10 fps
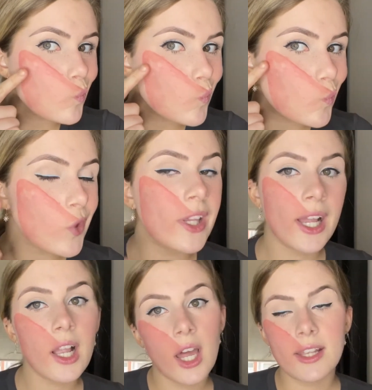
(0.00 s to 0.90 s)
So you
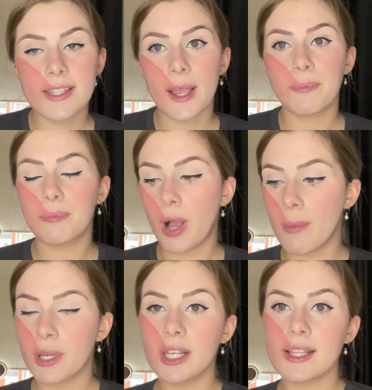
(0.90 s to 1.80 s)
can kind of see it, but I'm
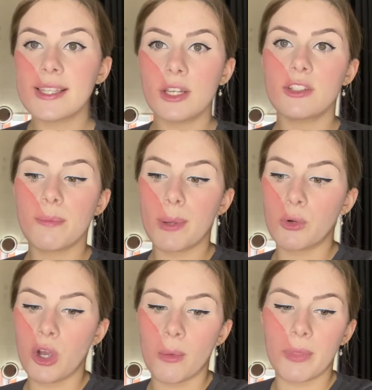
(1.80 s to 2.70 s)
going to continue to
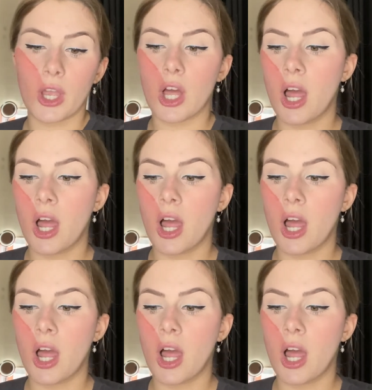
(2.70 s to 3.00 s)
build up the colour.